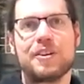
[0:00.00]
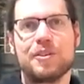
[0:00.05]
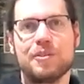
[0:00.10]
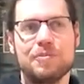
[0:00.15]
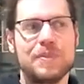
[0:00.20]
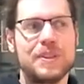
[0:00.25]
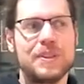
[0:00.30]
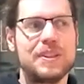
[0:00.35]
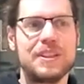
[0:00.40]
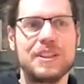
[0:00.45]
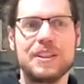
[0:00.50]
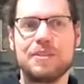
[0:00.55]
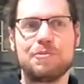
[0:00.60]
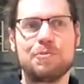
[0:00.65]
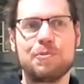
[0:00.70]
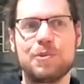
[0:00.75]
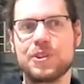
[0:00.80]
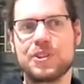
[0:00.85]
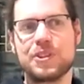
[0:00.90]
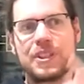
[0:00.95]
I mean, it
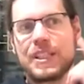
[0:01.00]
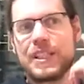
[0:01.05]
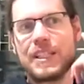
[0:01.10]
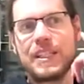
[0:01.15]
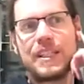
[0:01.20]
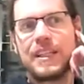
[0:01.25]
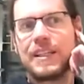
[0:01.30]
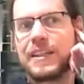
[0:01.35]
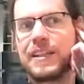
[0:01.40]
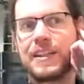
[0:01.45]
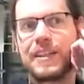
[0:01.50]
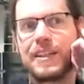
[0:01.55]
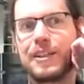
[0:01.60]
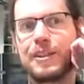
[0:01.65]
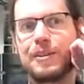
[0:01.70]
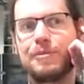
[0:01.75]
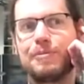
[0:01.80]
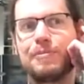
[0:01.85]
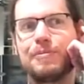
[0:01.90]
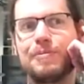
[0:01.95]
was a,
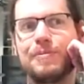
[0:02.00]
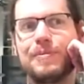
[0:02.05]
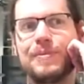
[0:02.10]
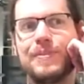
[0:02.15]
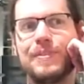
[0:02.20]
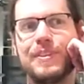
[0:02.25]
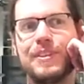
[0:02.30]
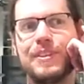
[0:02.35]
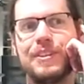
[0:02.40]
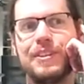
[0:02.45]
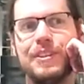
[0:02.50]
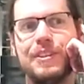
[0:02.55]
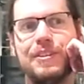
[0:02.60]
um,